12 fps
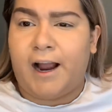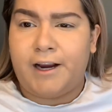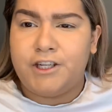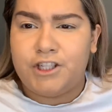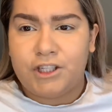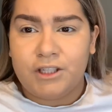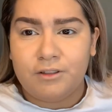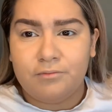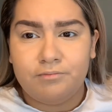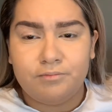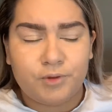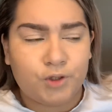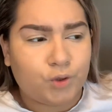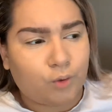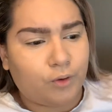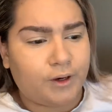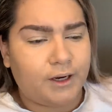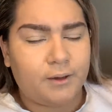IG
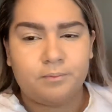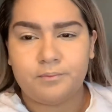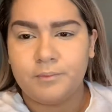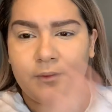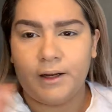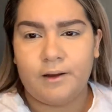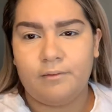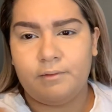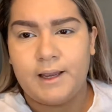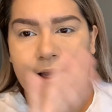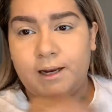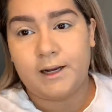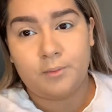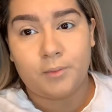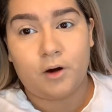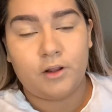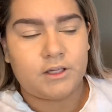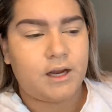story it up
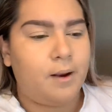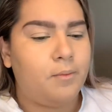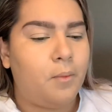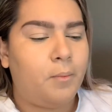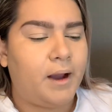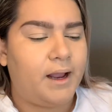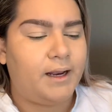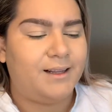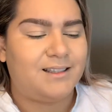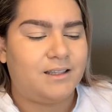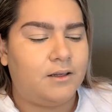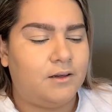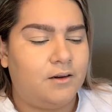all the time, but it's,